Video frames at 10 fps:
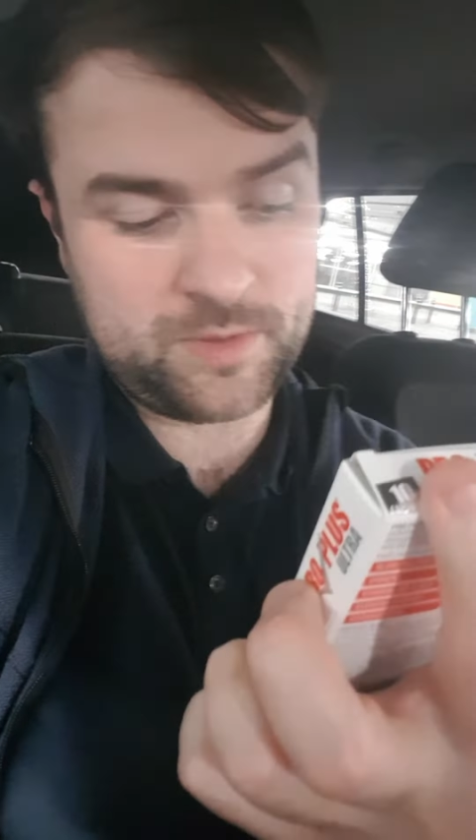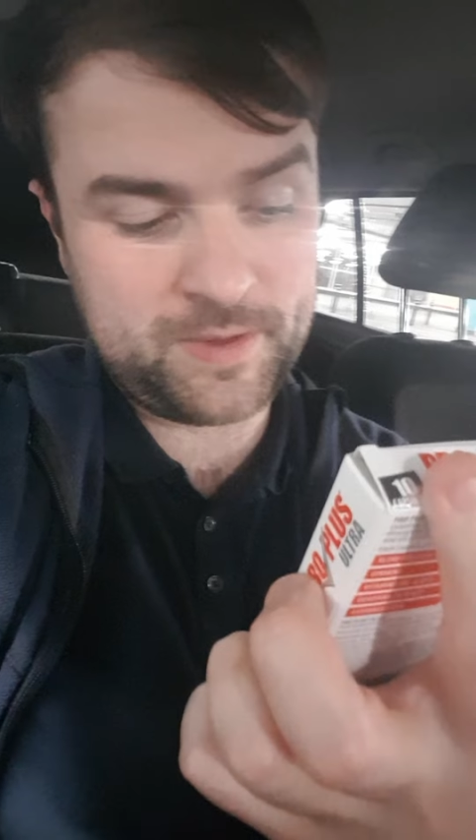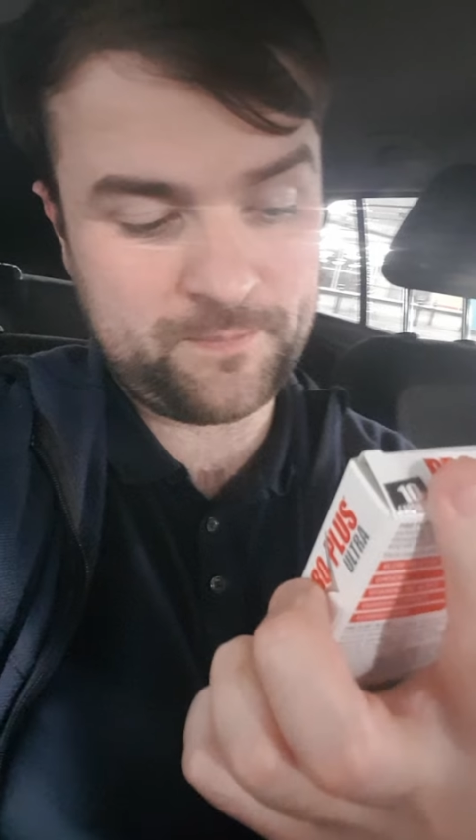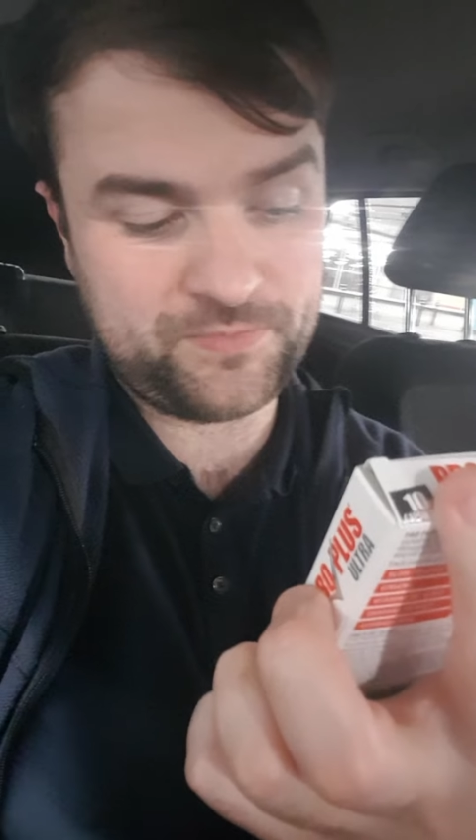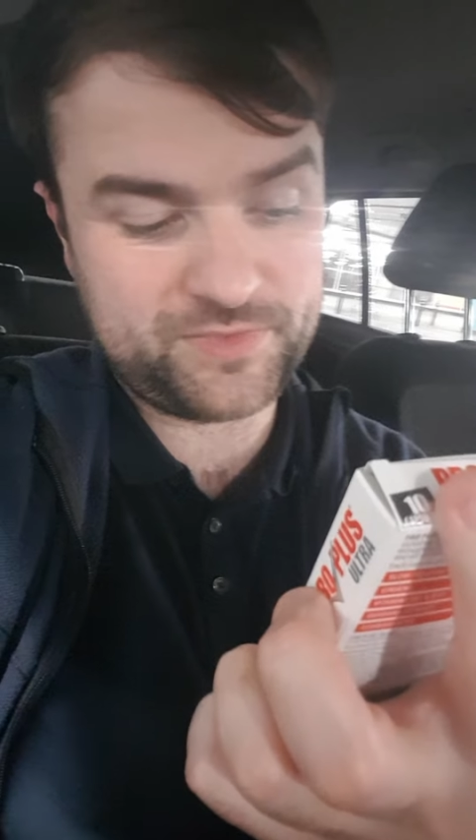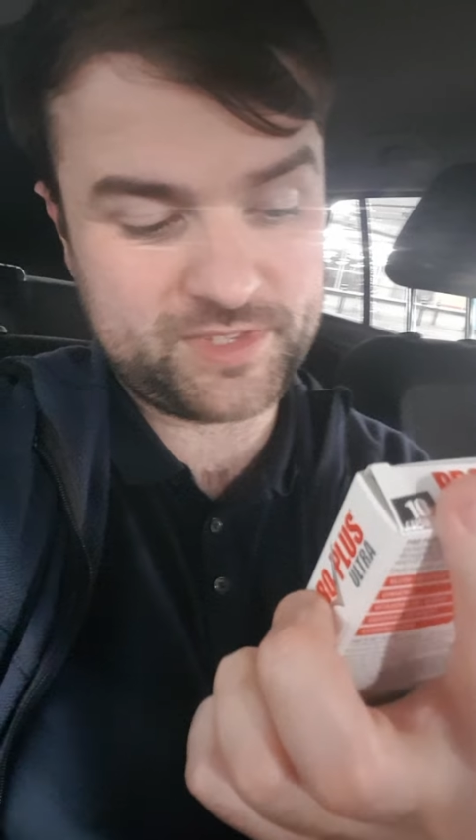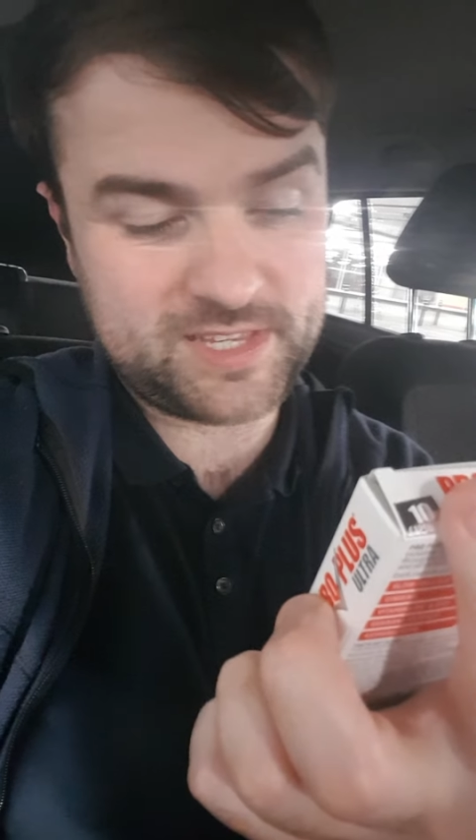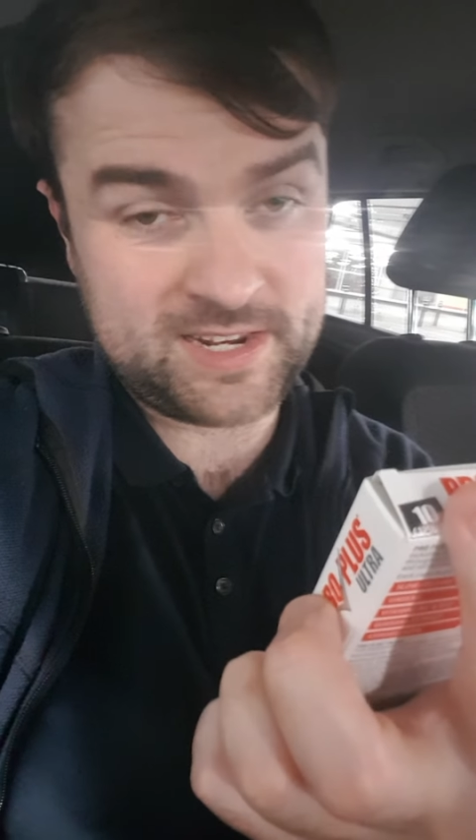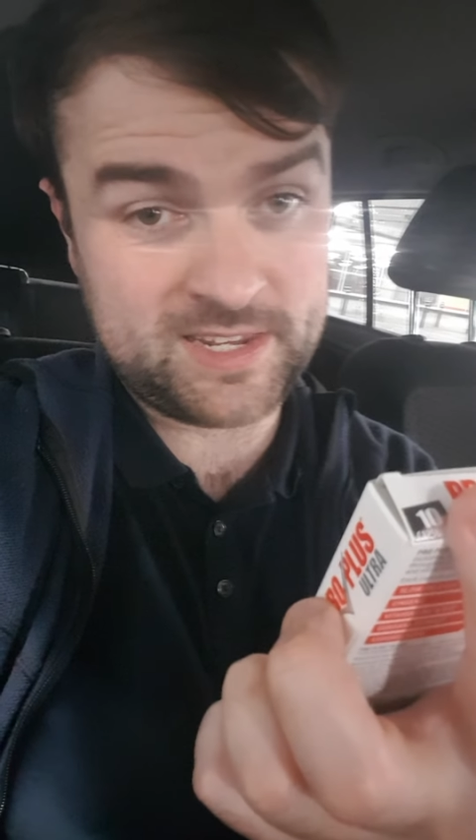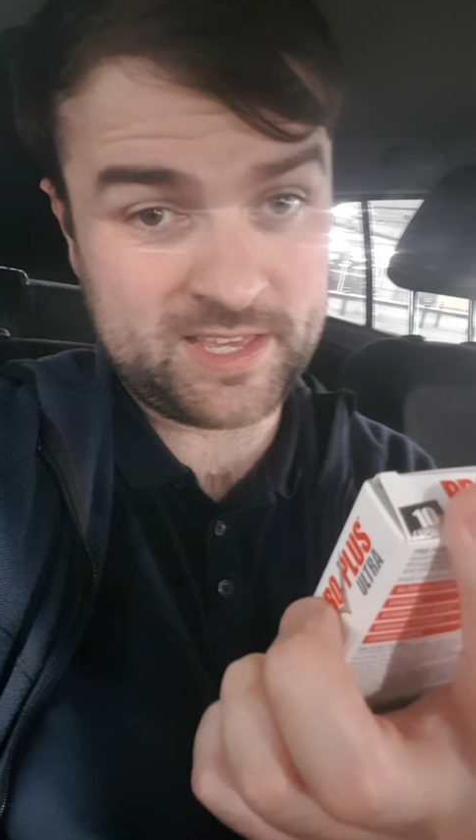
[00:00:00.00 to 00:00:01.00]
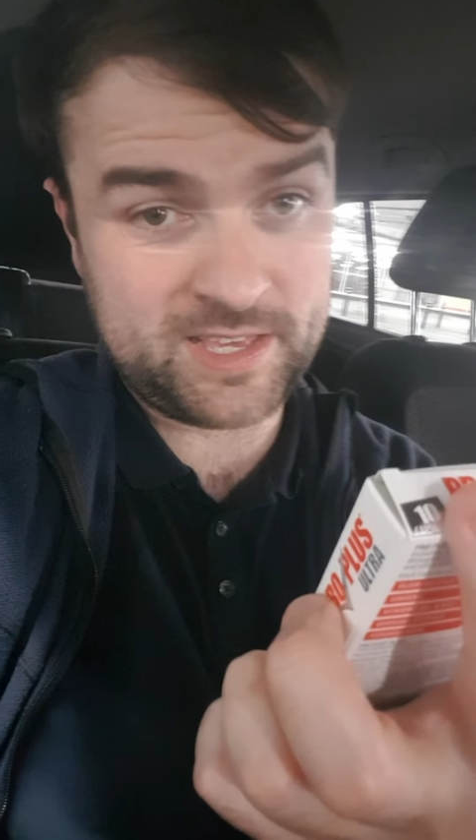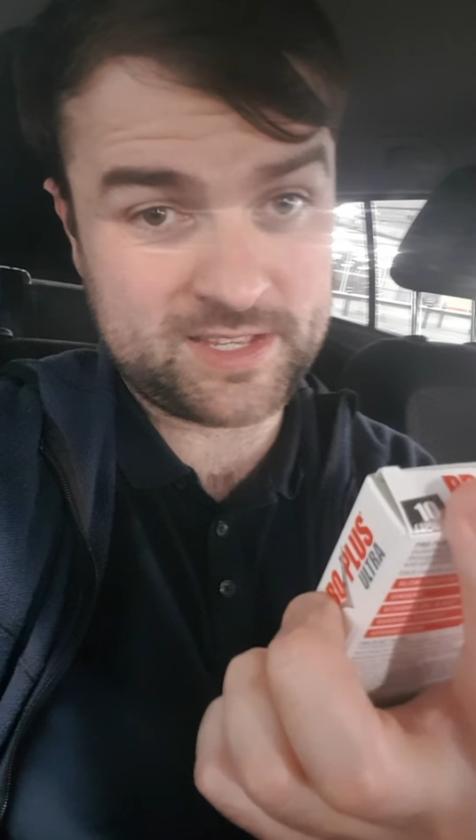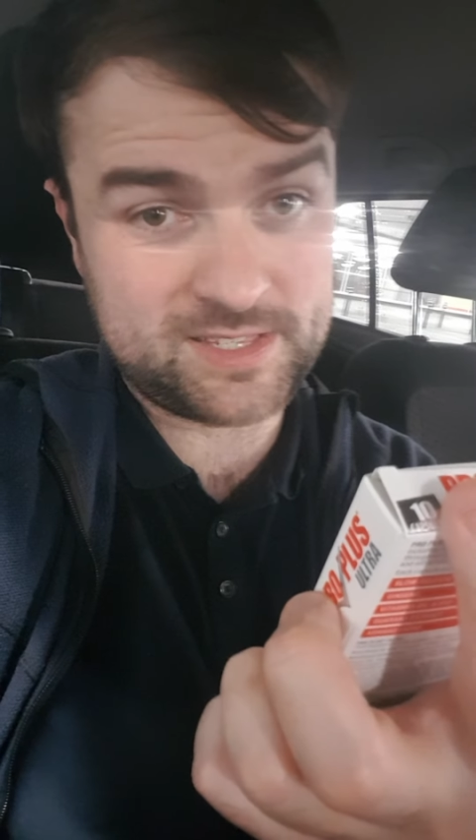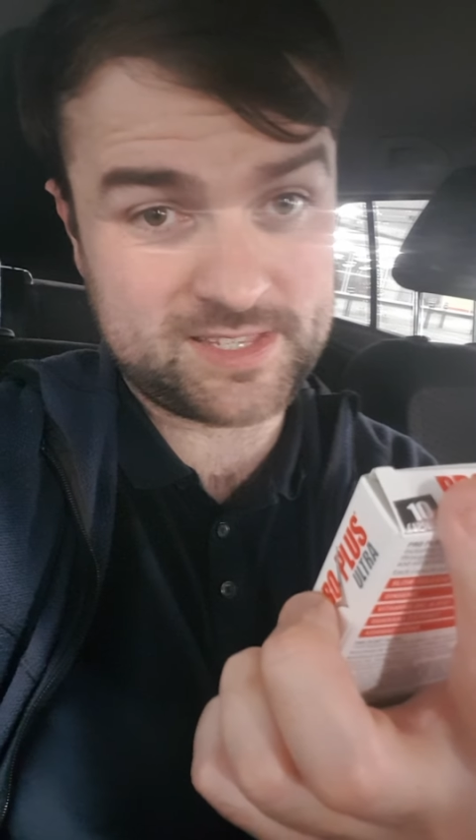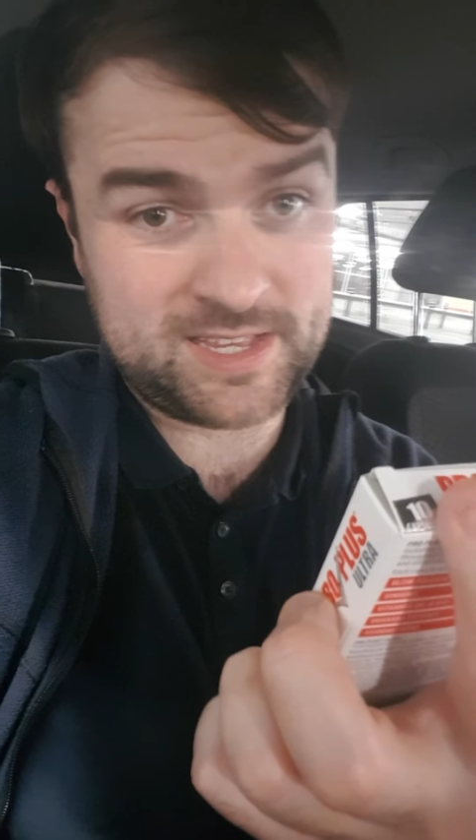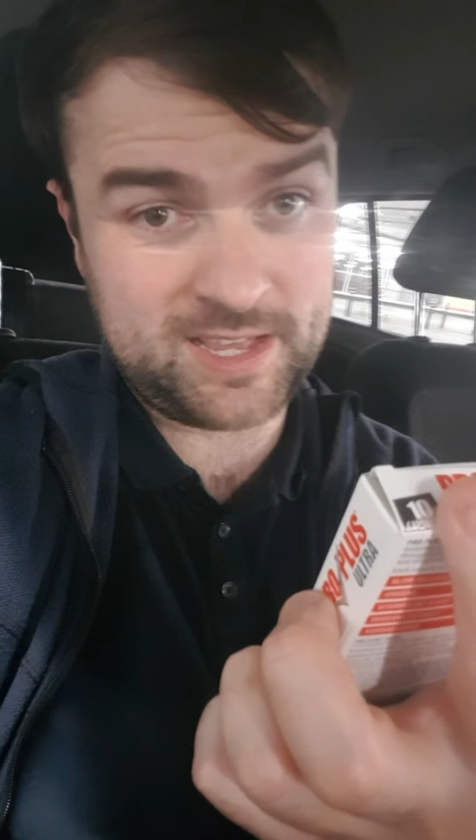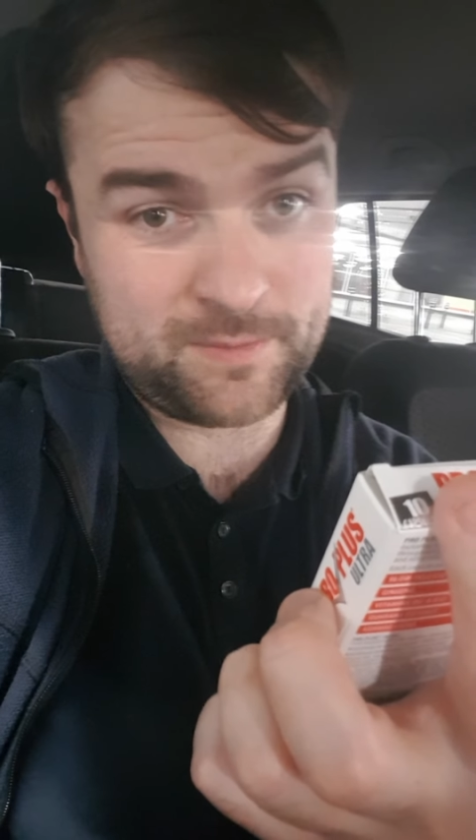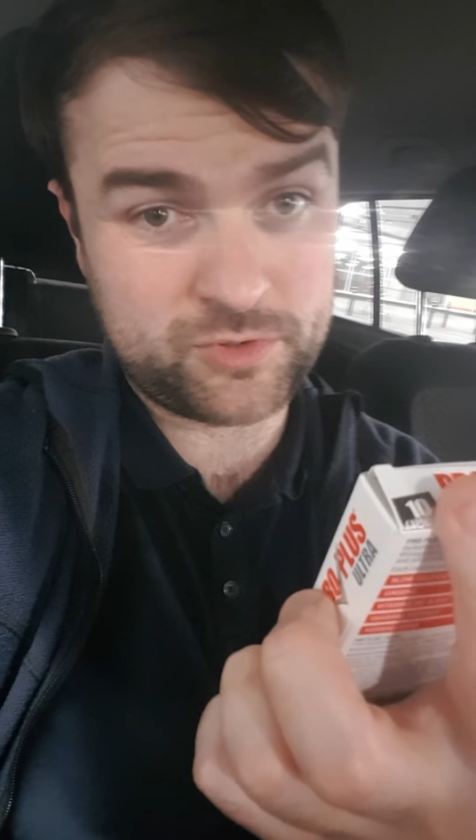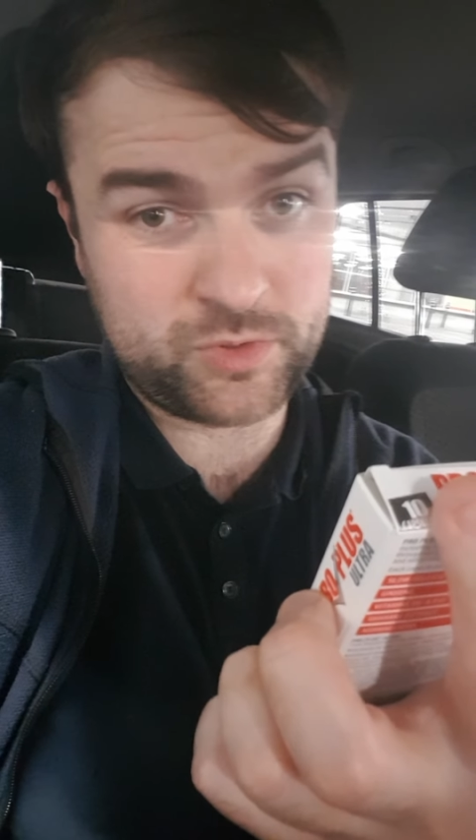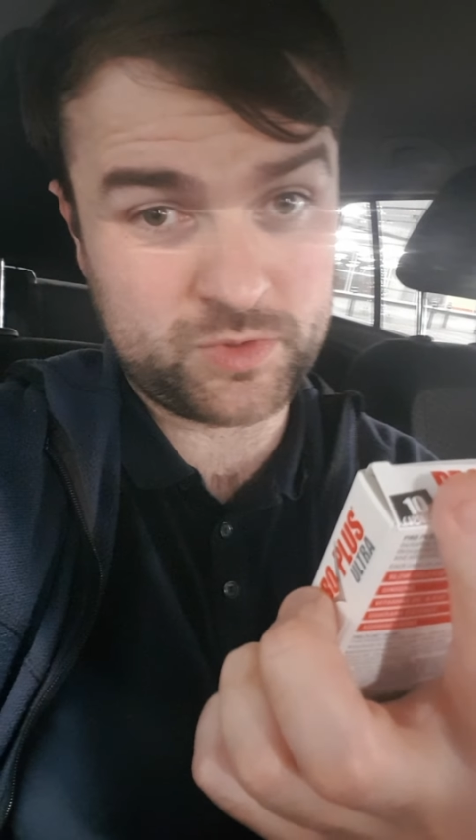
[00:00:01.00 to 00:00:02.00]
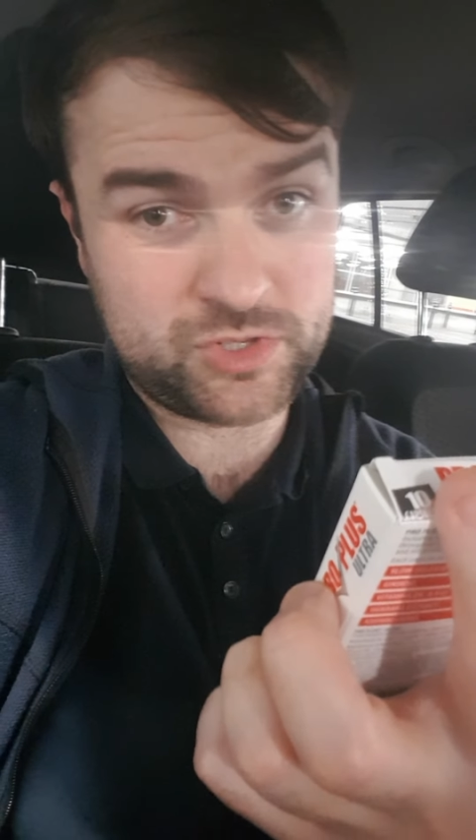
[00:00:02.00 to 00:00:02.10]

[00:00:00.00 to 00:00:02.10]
I mean, 10 days, 10 capsules,